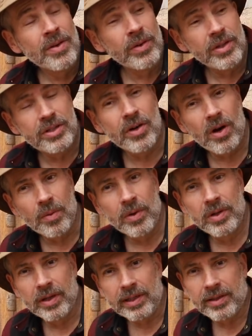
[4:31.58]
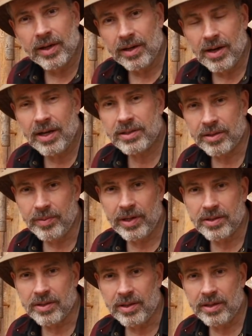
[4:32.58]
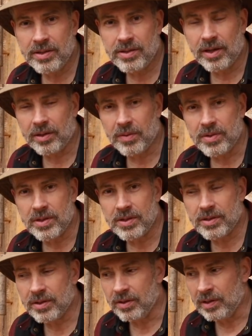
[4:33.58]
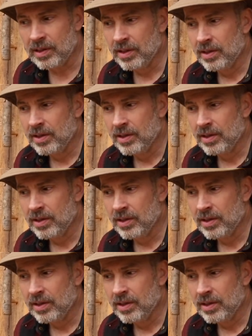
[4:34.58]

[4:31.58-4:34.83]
when you char wood like that, it actually makes it insect resistant,